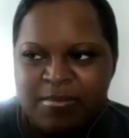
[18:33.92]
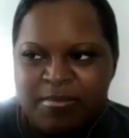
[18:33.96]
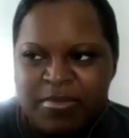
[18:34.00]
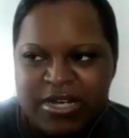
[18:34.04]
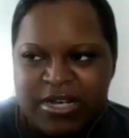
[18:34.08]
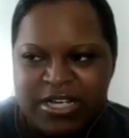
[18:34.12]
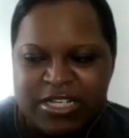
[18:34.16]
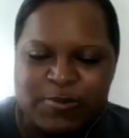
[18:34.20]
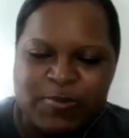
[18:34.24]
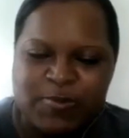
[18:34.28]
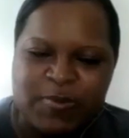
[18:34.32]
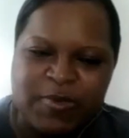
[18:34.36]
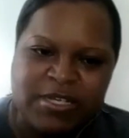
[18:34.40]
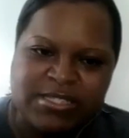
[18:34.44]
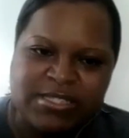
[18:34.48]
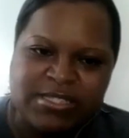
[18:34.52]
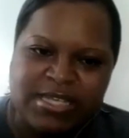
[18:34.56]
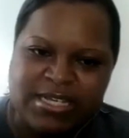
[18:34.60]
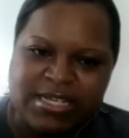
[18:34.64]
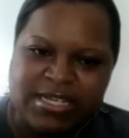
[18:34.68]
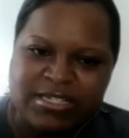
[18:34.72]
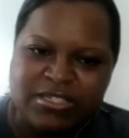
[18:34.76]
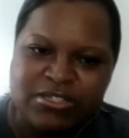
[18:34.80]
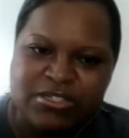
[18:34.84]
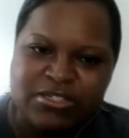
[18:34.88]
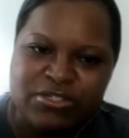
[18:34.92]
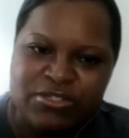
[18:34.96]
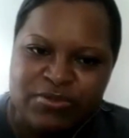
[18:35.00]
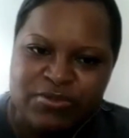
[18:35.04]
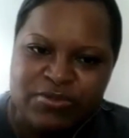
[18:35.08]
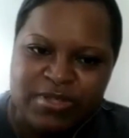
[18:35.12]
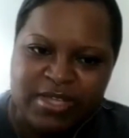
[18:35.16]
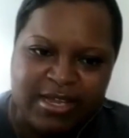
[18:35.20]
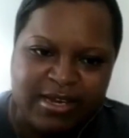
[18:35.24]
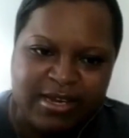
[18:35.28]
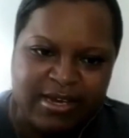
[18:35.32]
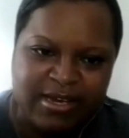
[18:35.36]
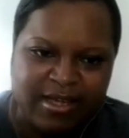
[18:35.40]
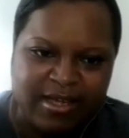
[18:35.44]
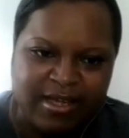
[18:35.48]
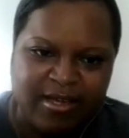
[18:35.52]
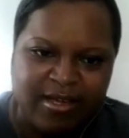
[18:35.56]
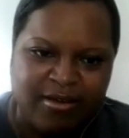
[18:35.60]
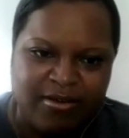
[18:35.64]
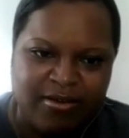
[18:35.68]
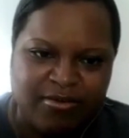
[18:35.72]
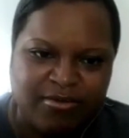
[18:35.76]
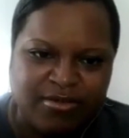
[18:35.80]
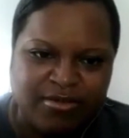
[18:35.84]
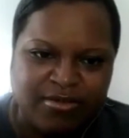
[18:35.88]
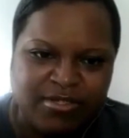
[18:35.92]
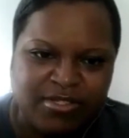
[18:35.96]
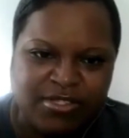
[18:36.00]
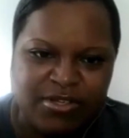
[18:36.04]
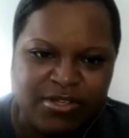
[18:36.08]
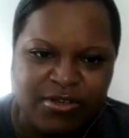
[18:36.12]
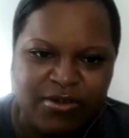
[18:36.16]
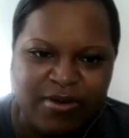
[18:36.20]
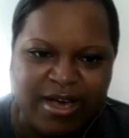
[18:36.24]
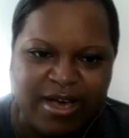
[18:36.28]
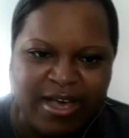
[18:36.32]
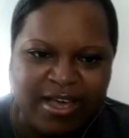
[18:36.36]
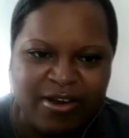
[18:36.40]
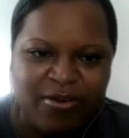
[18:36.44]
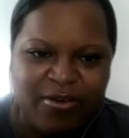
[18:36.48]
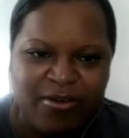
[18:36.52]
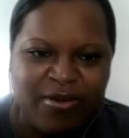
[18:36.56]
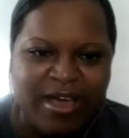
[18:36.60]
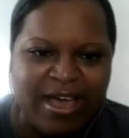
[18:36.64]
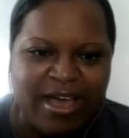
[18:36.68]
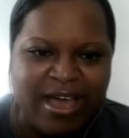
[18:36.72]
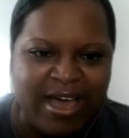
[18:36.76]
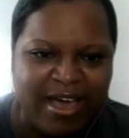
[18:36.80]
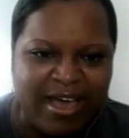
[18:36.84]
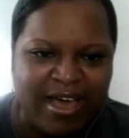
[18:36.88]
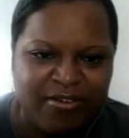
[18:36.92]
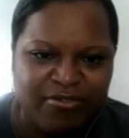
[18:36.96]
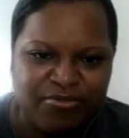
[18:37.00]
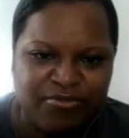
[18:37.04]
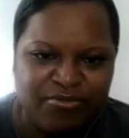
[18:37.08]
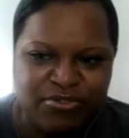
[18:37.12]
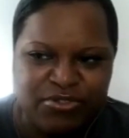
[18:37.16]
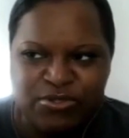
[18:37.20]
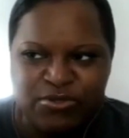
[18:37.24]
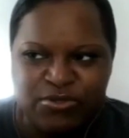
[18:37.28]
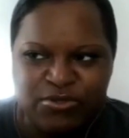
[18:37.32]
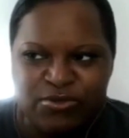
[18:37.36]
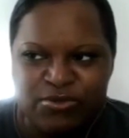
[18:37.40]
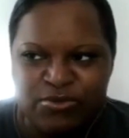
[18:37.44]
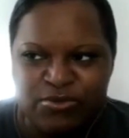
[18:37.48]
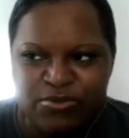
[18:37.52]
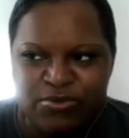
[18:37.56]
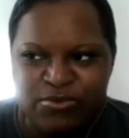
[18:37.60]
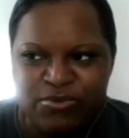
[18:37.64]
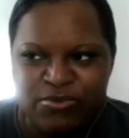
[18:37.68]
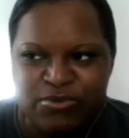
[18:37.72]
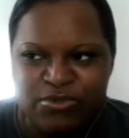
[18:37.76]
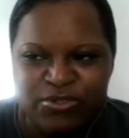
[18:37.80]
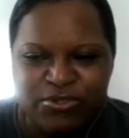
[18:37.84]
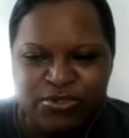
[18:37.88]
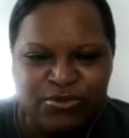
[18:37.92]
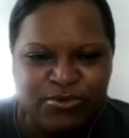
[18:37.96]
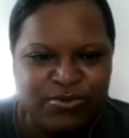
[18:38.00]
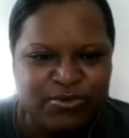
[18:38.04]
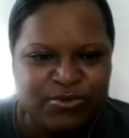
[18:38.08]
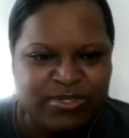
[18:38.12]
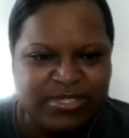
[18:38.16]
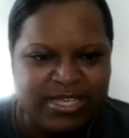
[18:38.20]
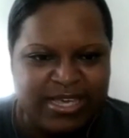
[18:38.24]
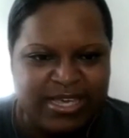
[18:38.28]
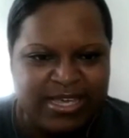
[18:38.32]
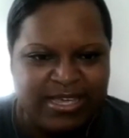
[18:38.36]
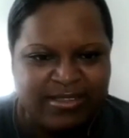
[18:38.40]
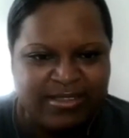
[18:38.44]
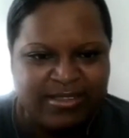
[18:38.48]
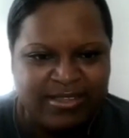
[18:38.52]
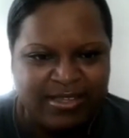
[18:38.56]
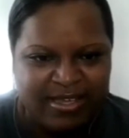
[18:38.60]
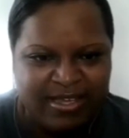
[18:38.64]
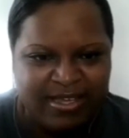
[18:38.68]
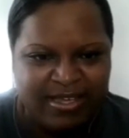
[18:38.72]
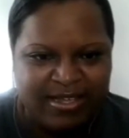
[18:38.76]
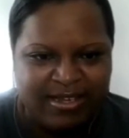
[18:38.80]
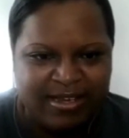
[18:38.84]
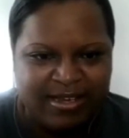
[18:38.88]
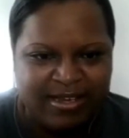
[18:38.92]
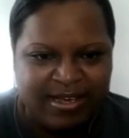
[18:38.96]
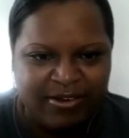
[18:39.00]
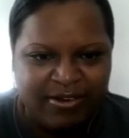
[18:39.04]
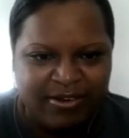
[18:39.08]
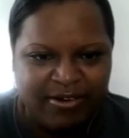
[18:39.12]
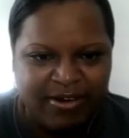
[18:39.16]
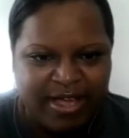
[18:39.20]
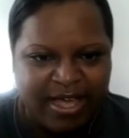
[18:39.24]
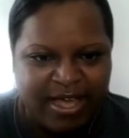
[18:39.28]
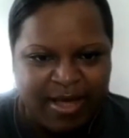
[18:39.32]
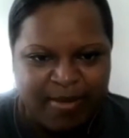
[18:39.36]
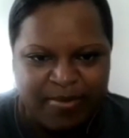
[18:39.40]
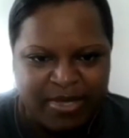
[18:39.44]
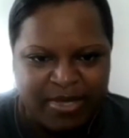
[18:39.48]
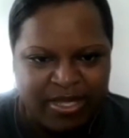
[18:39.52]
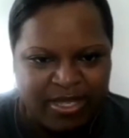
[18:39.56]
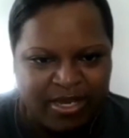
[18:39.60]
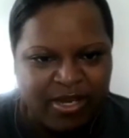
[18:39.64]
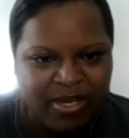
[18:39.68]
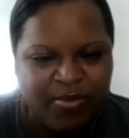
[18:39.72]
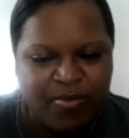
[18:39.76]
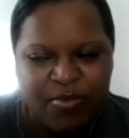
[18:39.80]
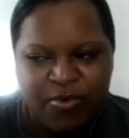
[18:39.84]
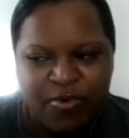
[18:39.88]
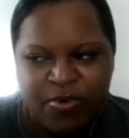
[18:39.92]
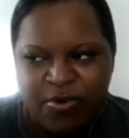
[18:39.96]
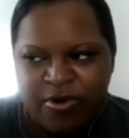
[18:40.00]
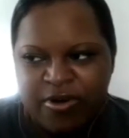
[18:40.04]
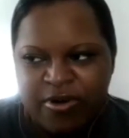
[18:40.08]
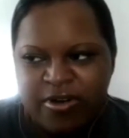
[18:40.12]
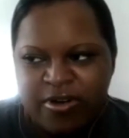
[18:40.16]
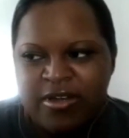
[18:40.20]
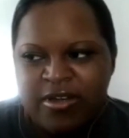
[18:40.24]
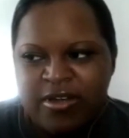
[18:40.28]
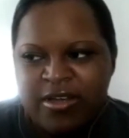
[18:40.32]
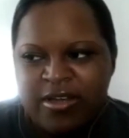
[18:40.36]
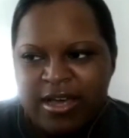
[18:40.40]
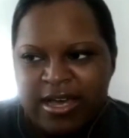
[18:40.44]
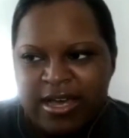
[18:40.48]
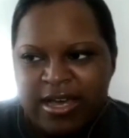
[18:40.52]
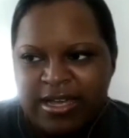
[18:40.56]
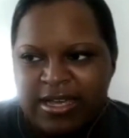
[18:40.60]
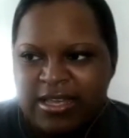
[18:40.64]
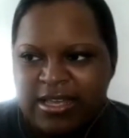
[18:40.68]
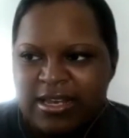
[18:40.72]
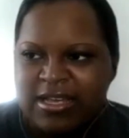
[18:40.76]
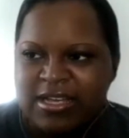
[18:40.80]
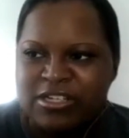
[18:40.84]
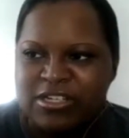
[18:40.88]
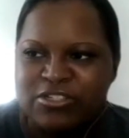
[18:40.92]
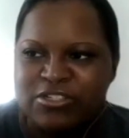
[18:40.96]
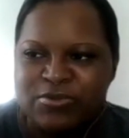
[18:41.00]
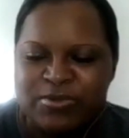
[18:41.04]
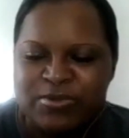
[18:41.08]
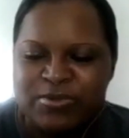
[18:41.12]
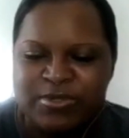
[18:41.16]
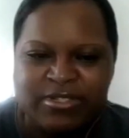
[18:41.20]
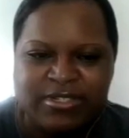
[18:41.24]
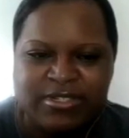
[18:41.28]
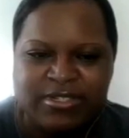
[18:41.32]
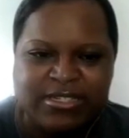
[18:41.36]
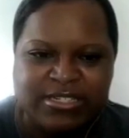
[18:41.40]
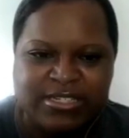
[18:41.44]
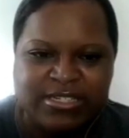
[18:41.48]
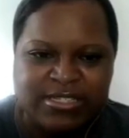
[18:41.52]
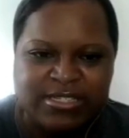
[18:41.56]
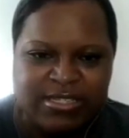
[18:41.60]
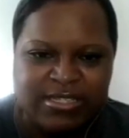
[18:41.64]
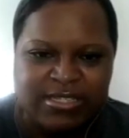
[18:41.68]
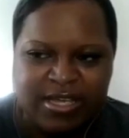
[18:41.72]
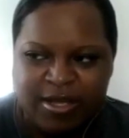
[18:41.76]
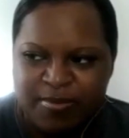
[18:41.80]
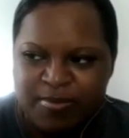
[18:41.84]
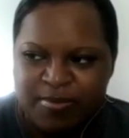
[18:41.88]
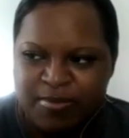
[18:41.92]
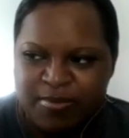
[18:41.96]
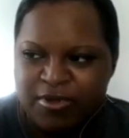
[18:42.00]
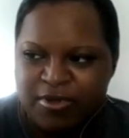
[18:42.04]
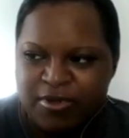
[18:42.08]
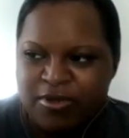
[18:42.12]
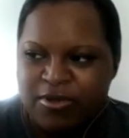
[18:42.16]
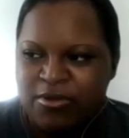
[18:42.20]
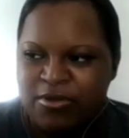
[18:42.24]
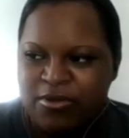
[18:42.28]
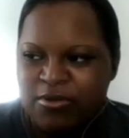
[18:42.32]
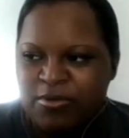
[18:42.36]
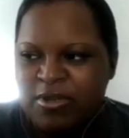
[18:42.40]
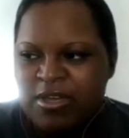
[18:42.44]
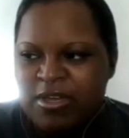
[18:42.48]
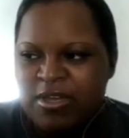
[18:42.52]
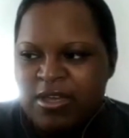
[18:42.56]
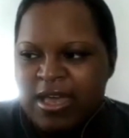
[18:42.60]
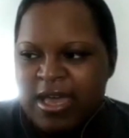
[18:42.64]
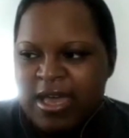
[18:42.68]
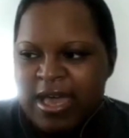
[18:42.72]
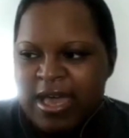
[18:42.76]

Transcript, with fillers: Buzzsprouts actually do that now. So I don't have to use the Headliner app anymore. I can actually just upload,